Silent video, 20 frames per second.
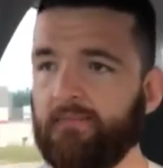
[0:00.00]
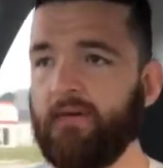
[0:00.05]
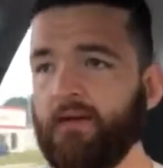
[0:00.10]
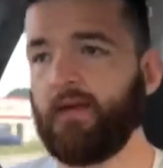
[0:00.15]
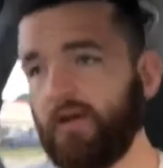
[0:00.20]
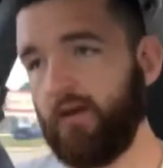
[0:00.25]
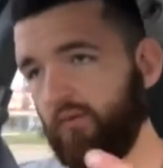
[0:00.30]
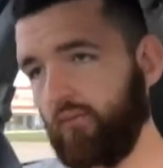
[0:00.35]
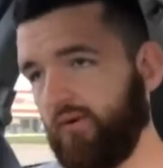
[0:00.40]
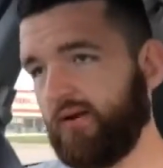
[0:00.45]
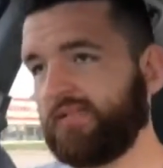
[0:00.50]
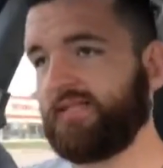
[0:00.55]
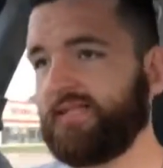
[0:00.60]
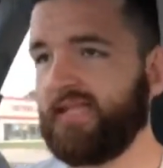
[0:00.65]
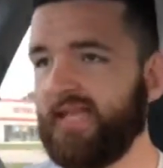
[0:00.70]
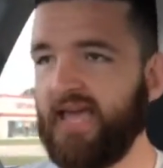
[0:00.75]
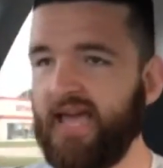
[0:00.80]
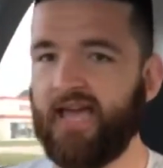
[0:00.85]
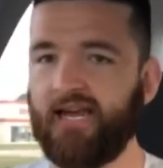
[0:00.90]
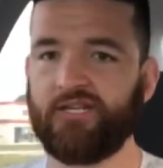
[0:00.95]
What's
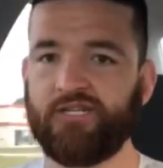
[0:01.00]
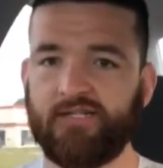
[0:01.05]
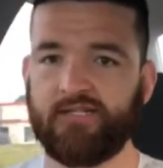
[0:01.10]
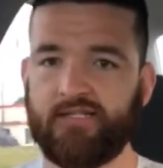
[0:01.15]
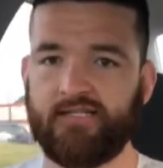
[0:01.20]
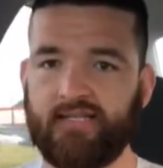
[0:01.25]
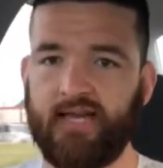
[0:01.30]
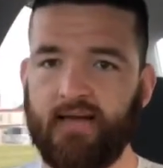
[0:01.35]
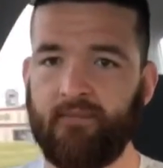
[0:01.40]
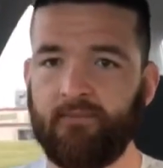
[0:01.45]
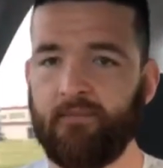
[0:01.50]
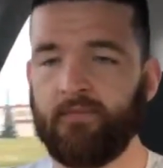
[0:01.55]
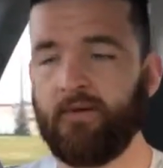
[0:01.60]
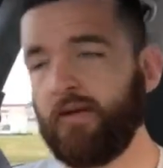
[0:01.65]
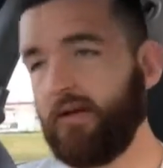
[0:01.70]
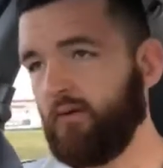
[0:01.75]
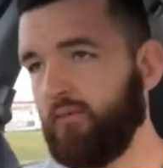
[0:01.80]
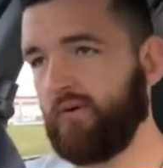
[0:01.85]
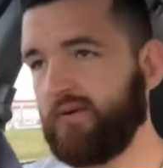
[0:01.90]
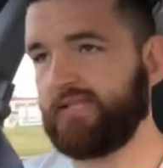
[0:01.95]
the action step?
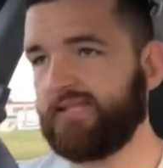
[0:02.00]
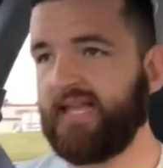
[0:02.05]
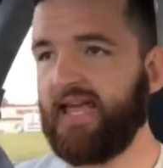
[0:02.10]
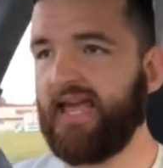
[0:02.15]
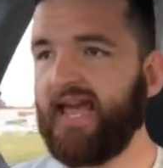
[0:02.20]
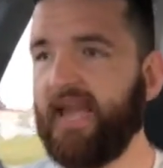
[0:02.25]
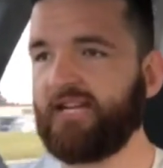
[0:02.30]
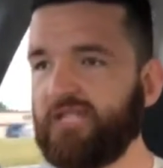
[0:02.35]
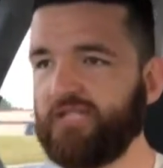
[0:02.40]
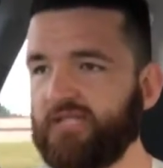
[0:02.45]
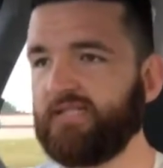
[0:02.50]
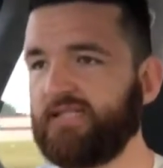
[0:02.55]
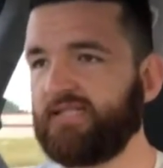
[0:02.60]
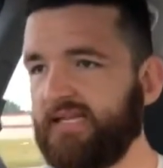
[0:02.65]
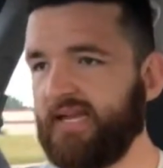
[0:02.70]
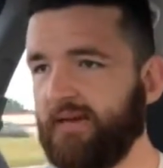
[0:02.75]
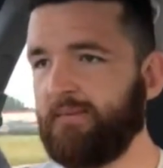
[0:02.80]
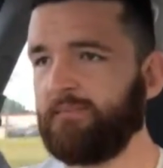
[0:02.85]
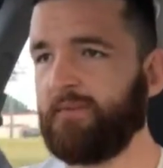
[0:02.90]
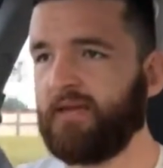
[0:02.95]
What's the action
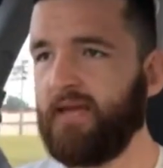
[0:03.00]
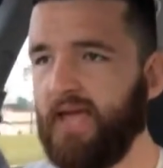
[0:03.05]
step?